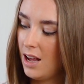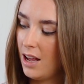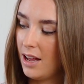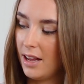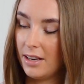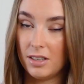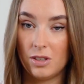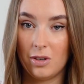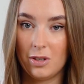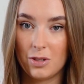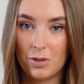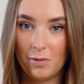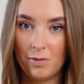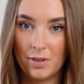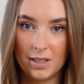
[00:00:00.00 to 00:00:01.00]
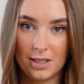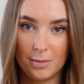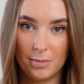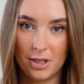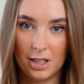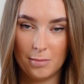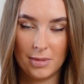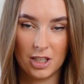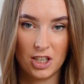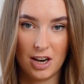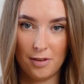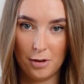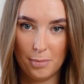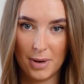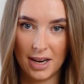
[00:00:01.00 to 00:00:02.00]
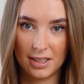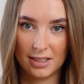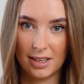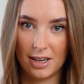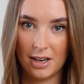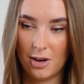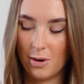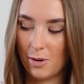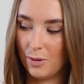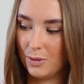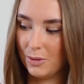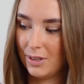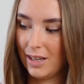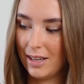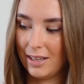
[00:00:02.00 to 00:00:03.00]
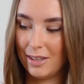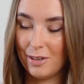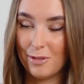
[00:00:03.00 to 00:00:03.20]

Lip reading: And it also fits in pretty much every bag that I own, and